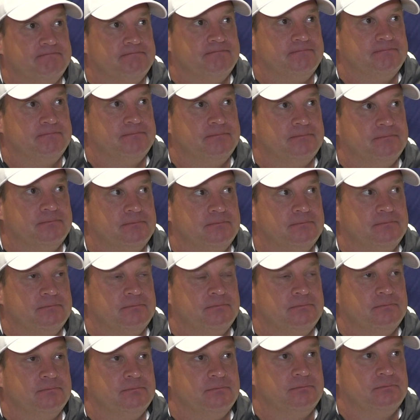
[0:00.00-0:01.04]

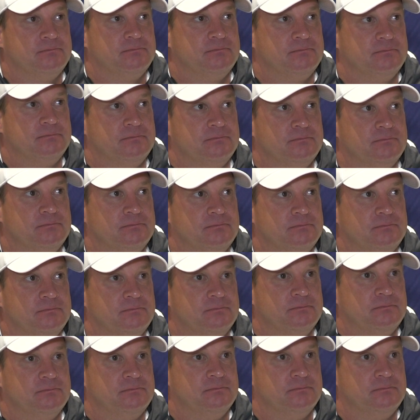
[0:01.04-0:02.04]
[no speech]